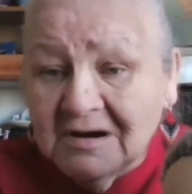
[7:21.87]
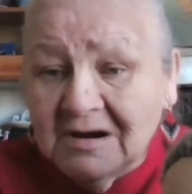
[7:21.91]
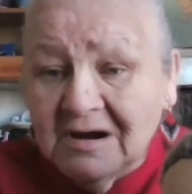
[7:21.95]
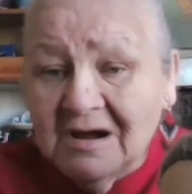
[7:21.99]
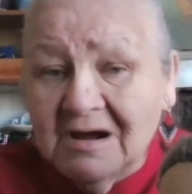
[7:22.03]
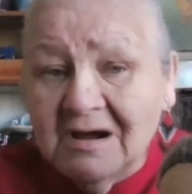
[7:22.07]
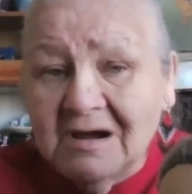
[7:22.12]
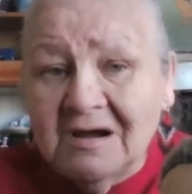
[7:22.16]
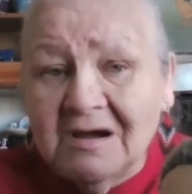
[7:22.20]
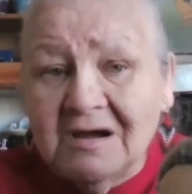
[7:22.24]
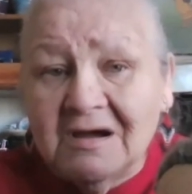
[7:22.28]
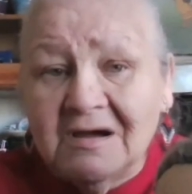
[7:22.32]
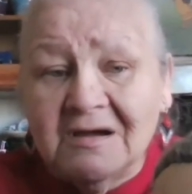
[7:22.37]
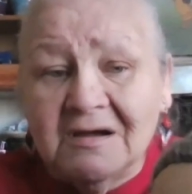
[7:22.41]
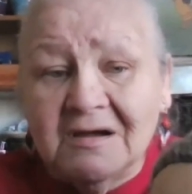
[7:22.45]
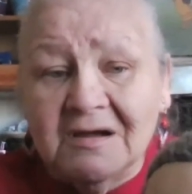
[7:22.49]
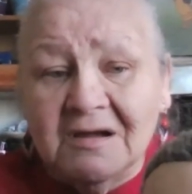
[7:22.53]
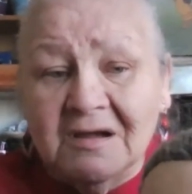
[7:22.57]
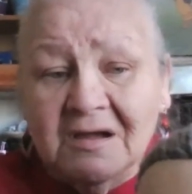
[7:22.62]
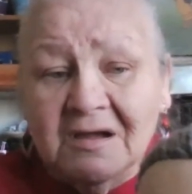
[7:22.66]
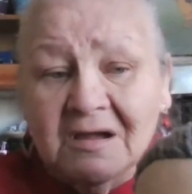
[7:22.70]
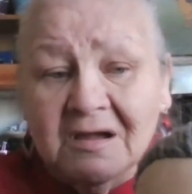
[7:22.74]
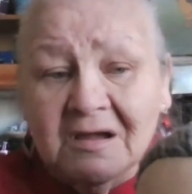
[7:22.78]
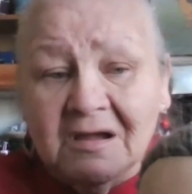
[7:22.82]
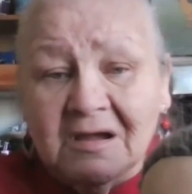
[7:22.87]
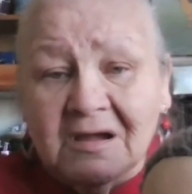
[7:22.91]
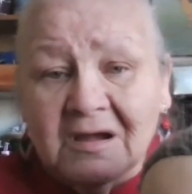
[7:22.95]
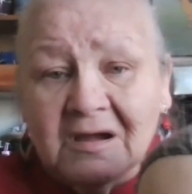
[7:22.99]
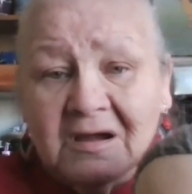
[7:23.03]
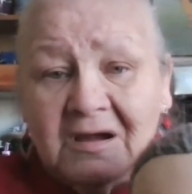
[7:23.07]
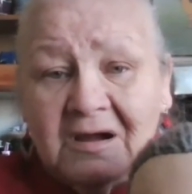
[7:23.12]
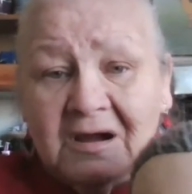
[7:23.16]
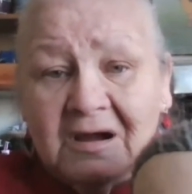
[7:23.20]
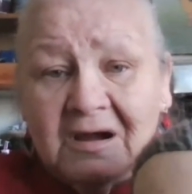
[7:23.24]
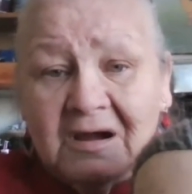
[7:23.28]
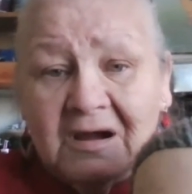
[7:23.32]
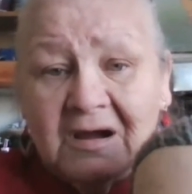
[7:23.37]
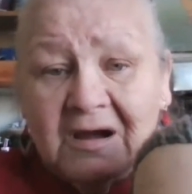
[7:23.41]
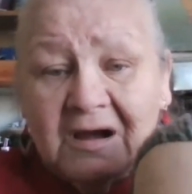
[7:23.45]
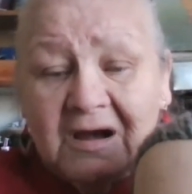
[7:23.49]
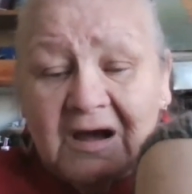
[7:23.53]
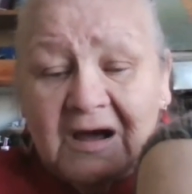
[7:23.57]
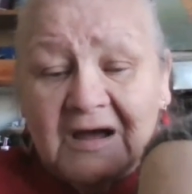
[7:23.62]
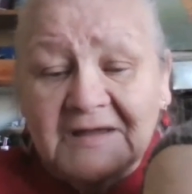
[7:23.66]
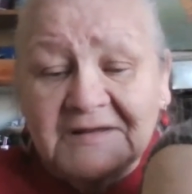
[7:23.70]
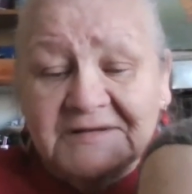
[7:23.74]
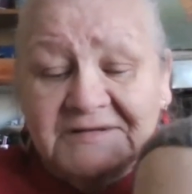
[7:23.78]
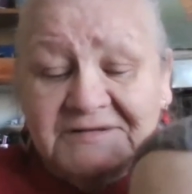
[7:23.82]

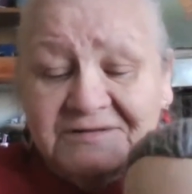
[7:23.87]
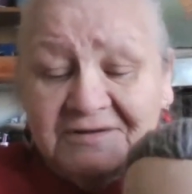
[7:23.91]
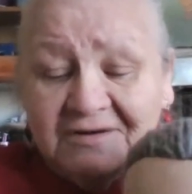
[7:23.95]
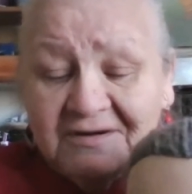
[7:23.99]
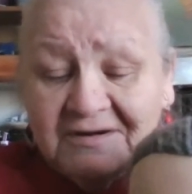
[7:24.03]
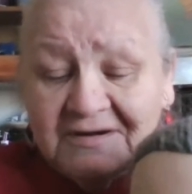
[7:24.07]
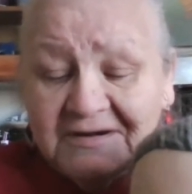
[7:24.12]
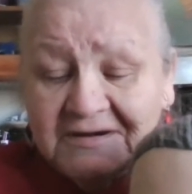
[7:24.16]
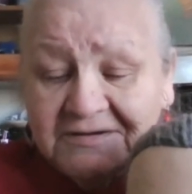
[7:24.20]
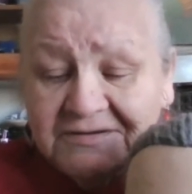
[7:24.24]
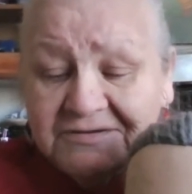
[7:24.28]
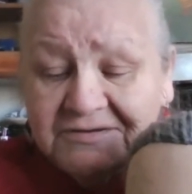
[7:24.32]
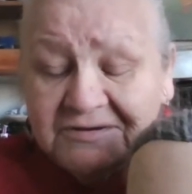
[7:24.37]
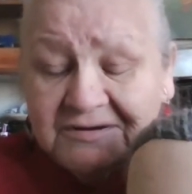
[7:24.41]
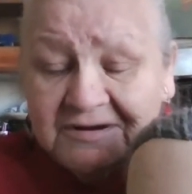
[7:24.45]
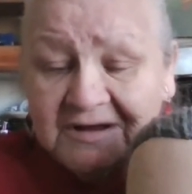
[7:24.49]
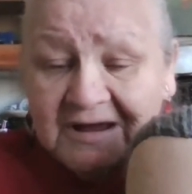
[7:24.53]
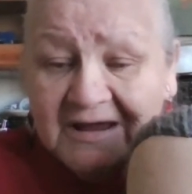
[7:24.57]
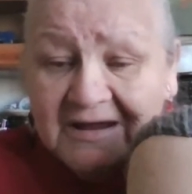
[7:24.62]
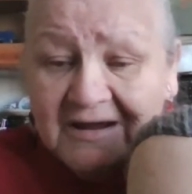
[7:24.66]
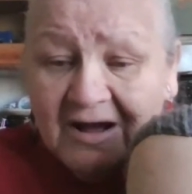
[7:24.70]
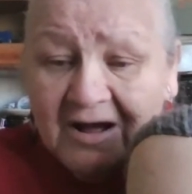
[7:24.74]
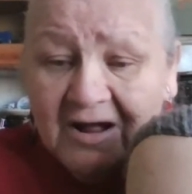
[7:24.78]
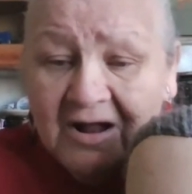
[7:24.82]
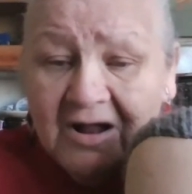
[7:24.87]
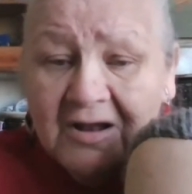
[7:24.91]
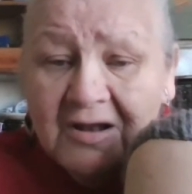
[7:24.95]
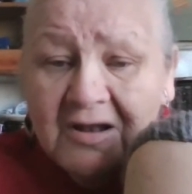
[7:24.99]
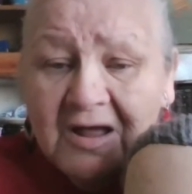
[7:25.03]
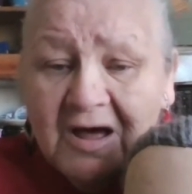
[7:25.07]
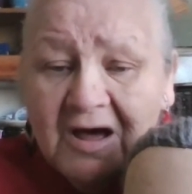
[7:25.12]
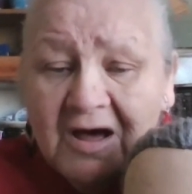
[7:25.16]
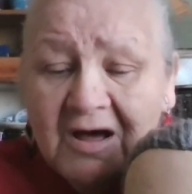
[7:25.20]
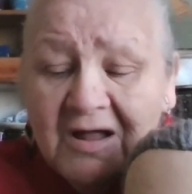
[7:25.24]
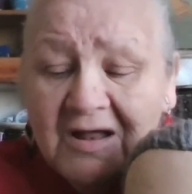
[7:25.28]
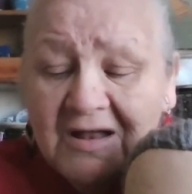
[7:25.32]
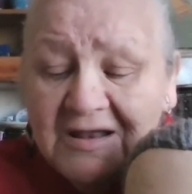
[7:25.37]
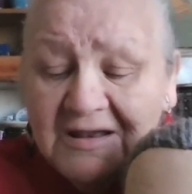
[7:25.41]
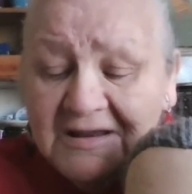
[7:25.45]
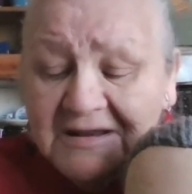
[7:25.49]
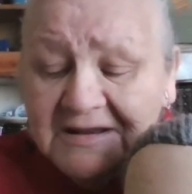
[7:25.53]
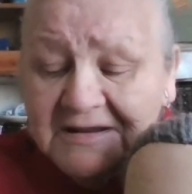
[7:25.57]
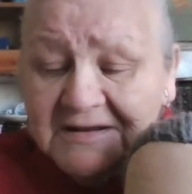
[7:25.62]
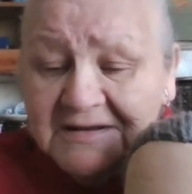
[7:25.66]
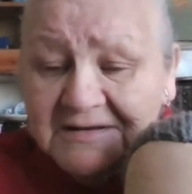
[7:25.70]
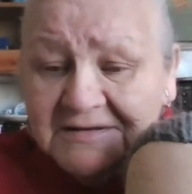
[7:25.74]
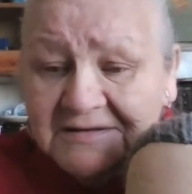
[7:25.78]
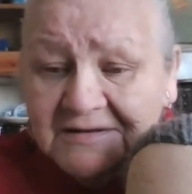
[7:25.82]
I started to, all
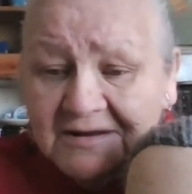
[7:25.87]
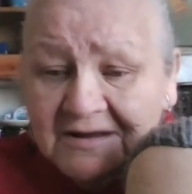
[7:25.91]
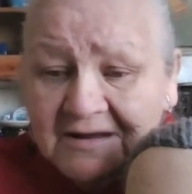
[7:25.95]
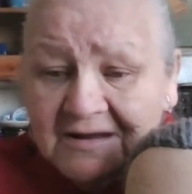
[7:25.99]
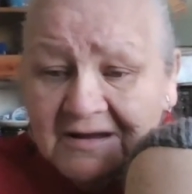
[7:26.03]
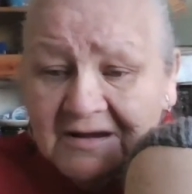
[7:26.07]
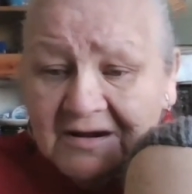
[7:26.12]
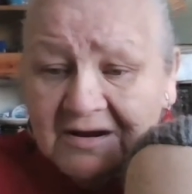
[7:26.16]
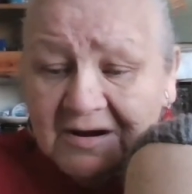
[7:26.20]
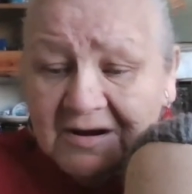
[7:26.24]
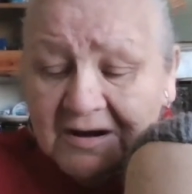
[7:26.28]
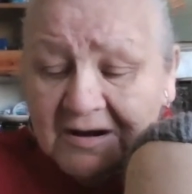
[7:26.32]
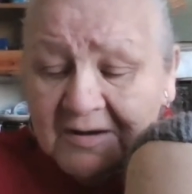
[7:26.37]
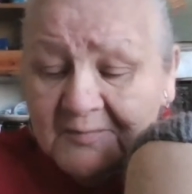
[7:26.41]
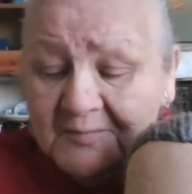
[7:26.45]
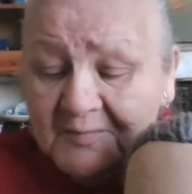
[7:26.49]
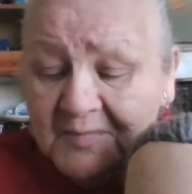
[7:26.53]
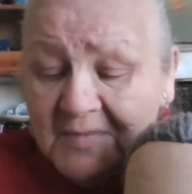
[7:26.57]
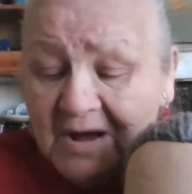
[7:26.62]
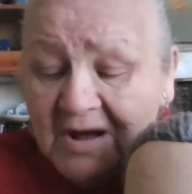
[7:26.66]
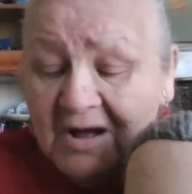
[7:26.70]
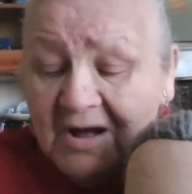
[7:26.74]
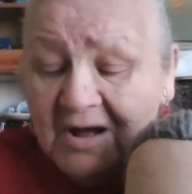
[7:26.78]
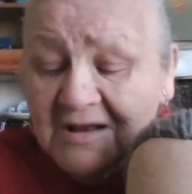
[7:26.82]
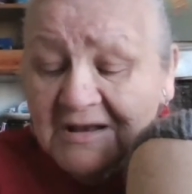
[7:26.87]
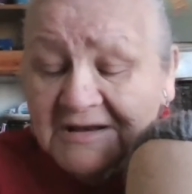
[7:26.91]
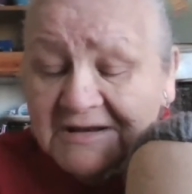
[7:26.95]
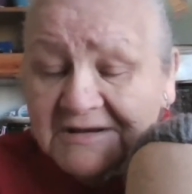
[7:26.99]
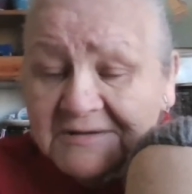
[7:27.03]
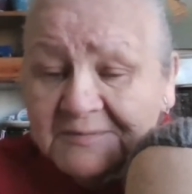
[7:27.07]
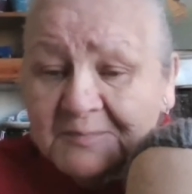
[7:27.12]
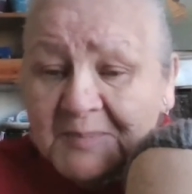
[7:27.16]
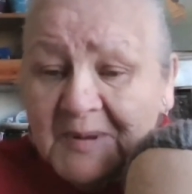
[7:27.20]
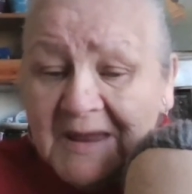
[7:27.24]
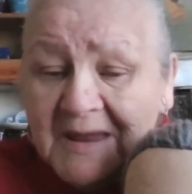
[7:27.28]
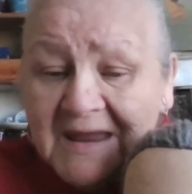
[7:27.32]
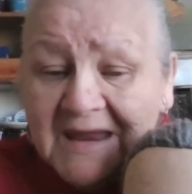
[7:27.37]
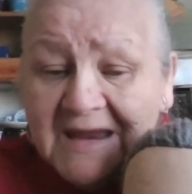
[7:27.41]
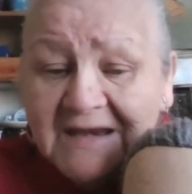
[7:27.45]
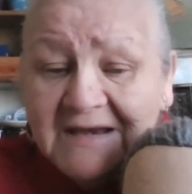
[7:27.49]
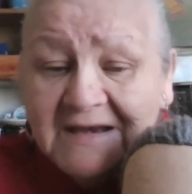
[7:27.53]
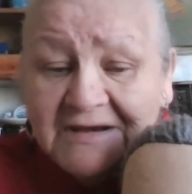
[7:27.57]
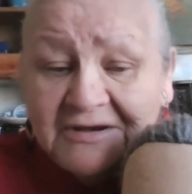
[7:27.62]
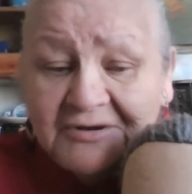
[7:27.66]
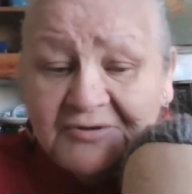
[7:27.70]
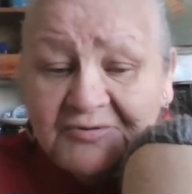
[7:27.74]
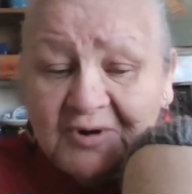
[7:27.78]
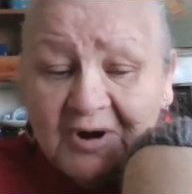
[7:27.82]
this pain
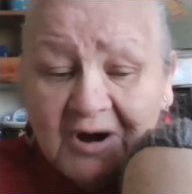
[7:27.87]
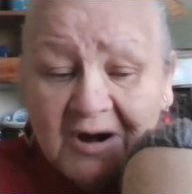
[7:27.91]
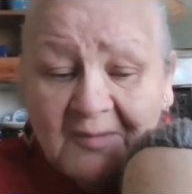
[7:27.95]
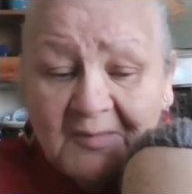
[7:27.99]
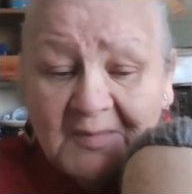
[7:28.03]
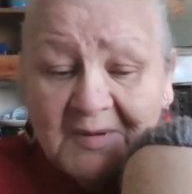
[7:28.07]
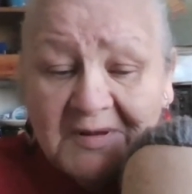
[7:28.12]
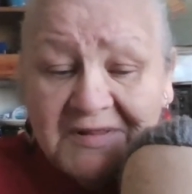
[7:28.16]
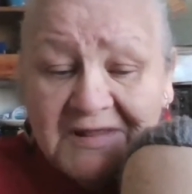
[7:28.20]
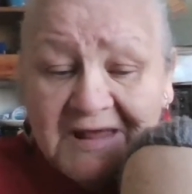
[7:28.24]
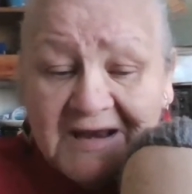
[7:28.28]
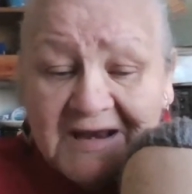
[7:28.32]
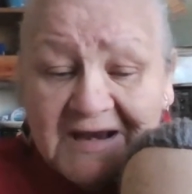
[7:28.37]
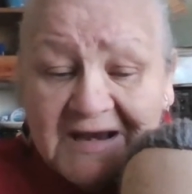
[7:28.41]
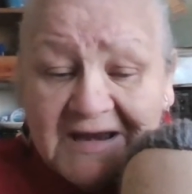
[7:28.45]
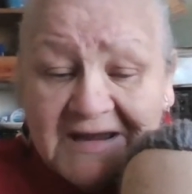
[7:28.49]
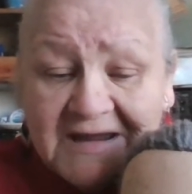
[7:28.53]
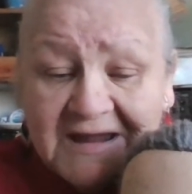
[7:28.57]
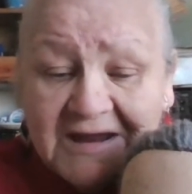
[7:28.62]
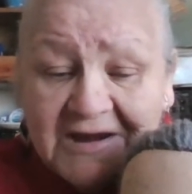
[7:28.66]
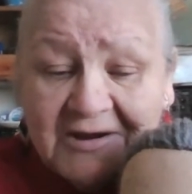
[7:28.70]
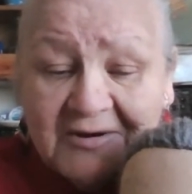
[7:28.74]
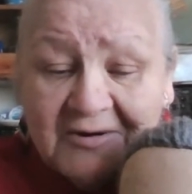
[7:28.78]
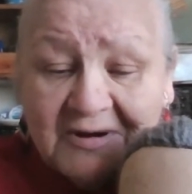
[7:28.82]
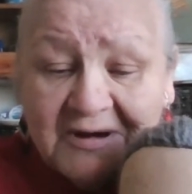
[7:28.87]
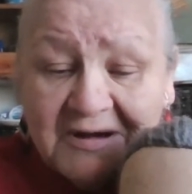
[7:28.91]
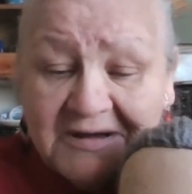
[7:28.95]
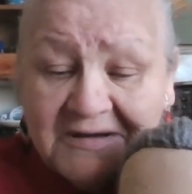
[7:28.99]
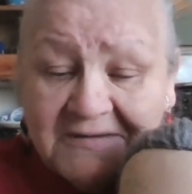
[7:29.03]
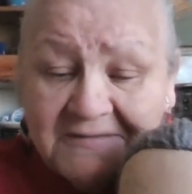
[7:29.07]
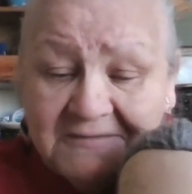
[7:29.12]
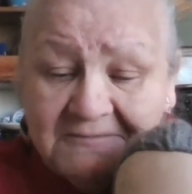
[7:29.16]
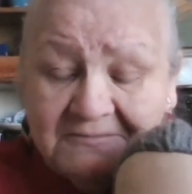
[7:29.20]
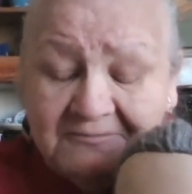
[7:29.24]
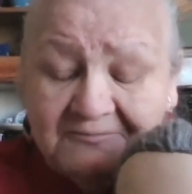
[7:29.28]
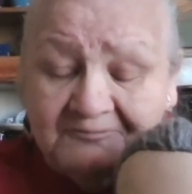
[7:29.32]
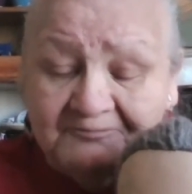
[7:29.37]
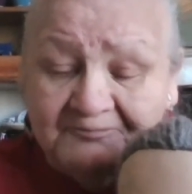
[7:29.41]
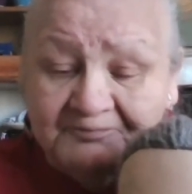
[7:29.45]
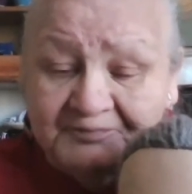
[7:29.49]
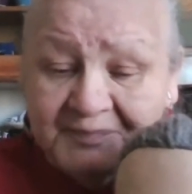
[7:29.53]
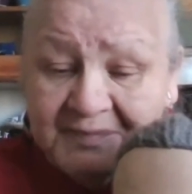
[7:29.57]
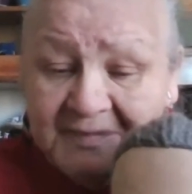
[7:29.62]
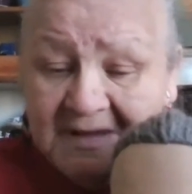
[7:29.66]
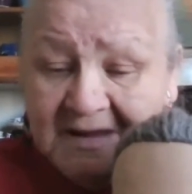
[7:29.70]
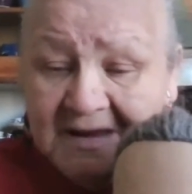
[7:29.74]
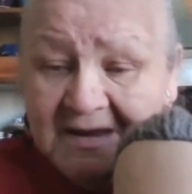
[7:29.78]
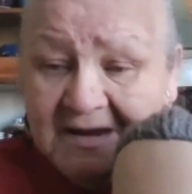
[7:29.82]
and trauma that I carried
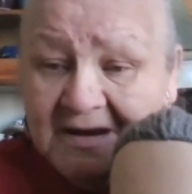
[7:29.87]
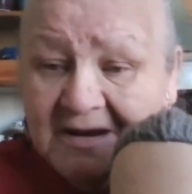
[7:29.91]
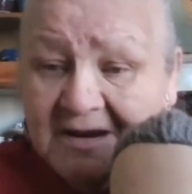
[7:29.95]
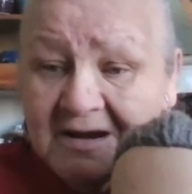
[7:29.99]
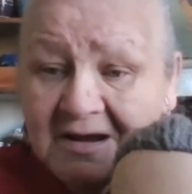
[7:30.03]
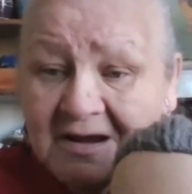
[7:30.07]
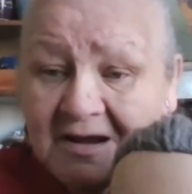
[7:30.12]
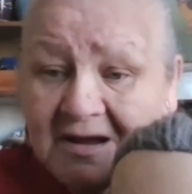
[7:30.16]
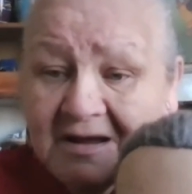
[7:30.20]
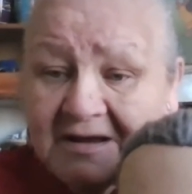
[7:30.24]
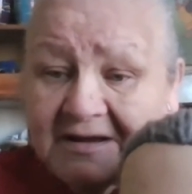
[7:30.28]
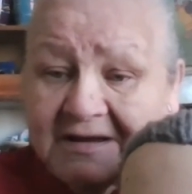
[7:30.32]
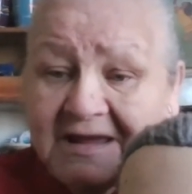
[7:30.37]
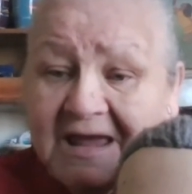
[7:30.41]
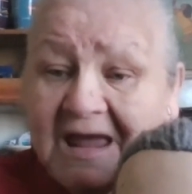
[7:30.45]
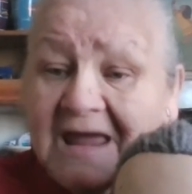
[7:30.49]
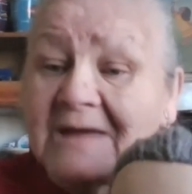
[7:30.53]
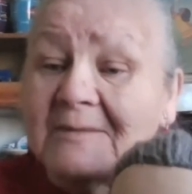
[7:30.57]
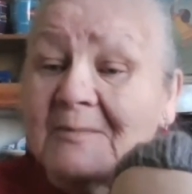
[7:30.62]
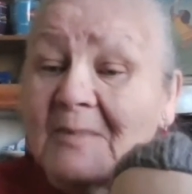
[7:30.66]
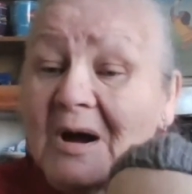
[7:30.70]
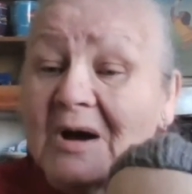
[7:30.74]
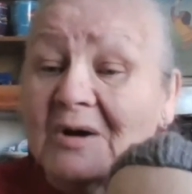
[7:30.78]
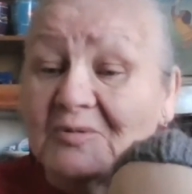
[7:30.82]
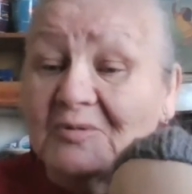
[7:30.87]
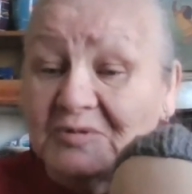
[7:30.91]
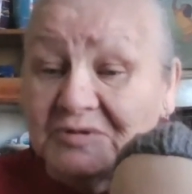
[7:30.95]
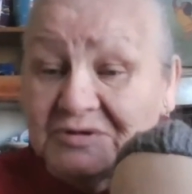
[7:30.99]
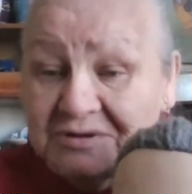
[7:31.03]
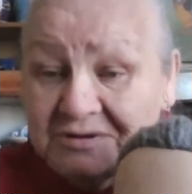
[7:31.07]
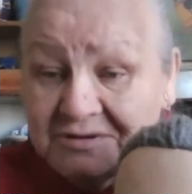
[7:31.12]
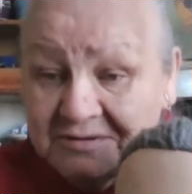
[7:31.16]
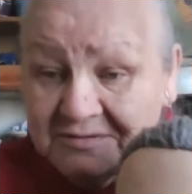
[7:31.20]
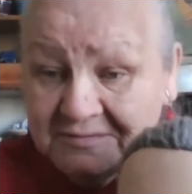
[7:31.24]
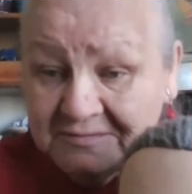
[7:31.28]
came out.